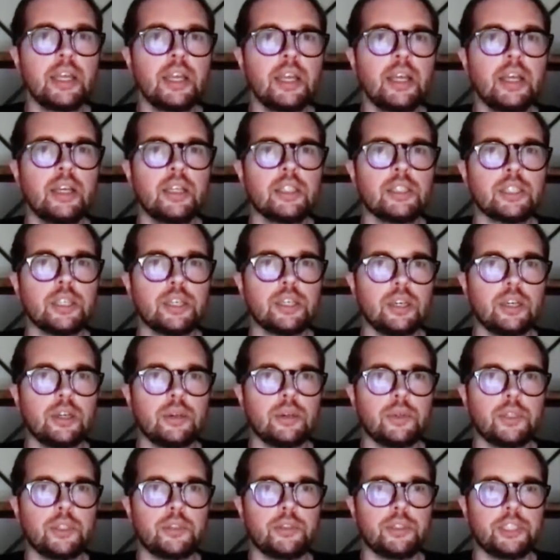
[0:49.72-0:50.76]
So
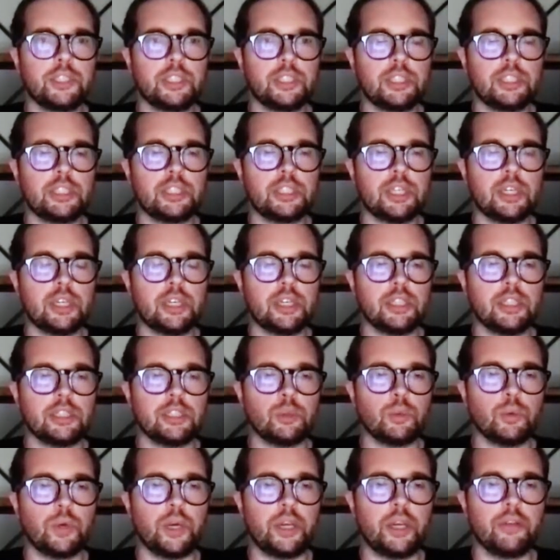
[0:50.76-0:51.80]
we originally started as a
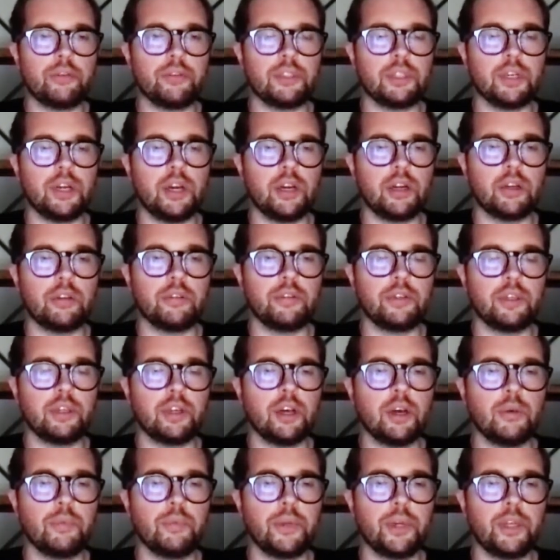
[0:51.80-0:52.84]
wedding photography
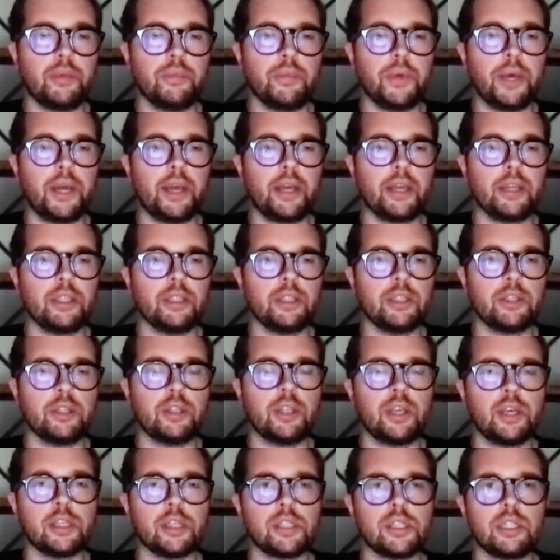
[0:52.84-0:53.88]
company back in
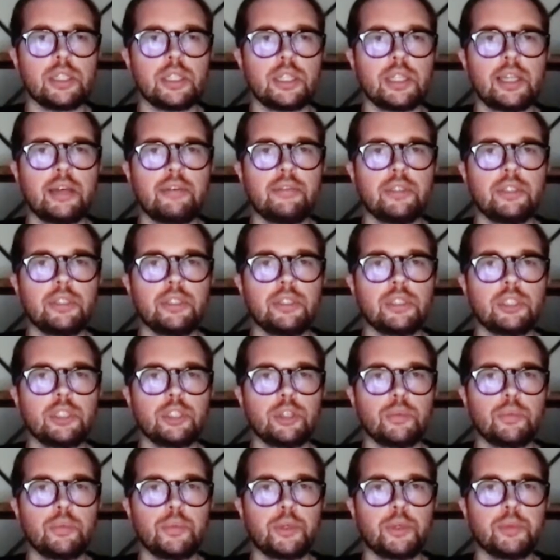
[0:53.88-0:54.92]
2011.
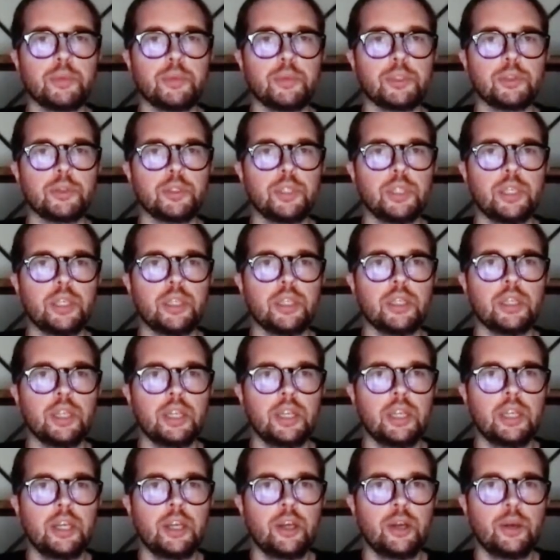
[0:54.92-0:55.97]
So Purple Tree
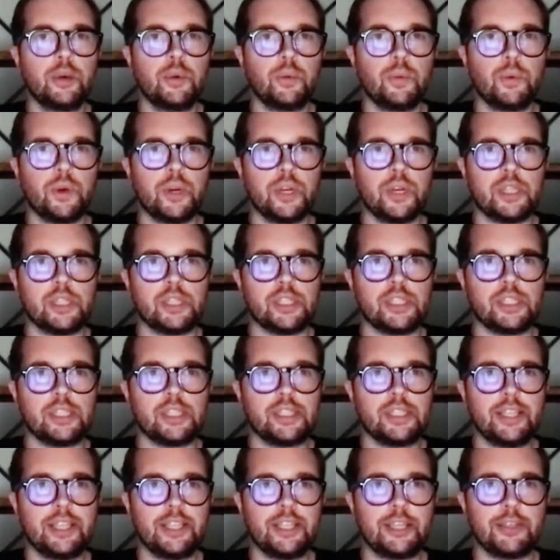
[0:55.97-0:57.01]
was
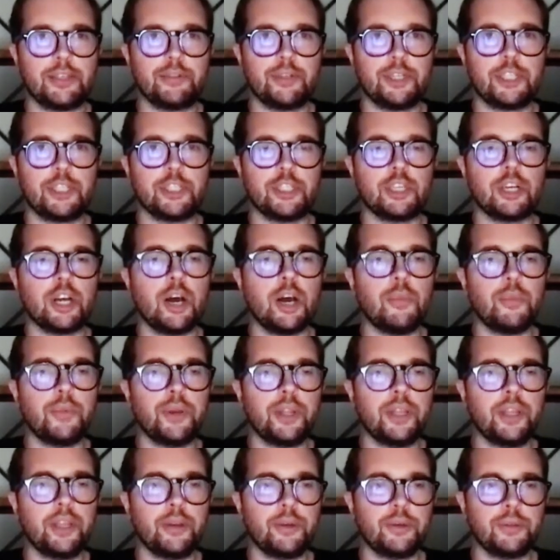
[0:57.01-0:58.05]
the original
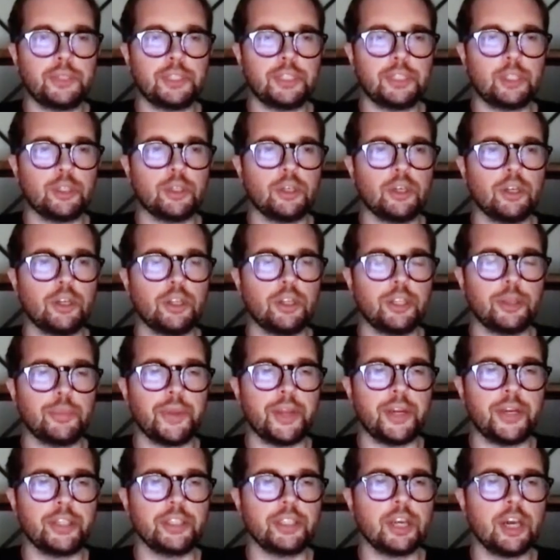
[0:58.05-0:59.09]
company, still called the
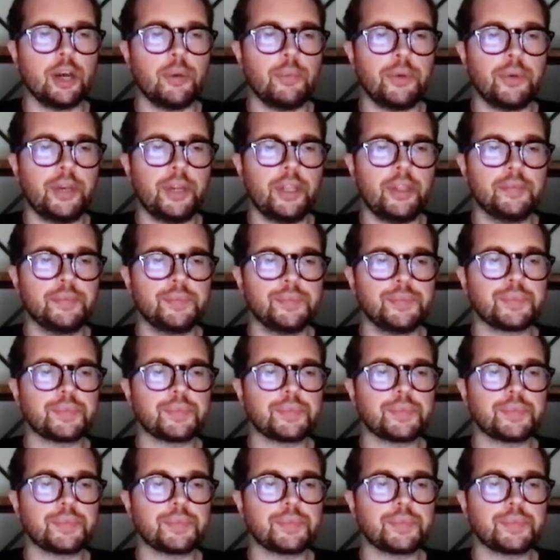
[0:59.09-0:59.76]
parent company.